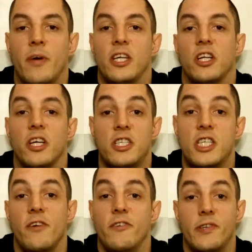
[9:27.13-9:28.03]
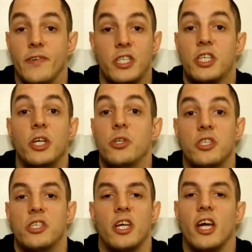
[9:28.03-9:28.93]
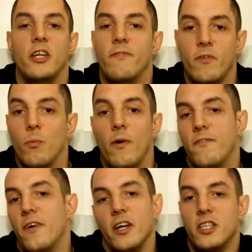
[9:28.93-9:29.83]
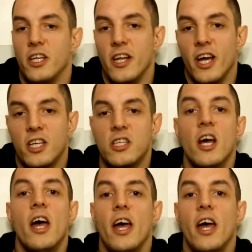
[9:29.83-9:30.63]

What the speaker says: basically a series of excuses to get you from one fight to the next,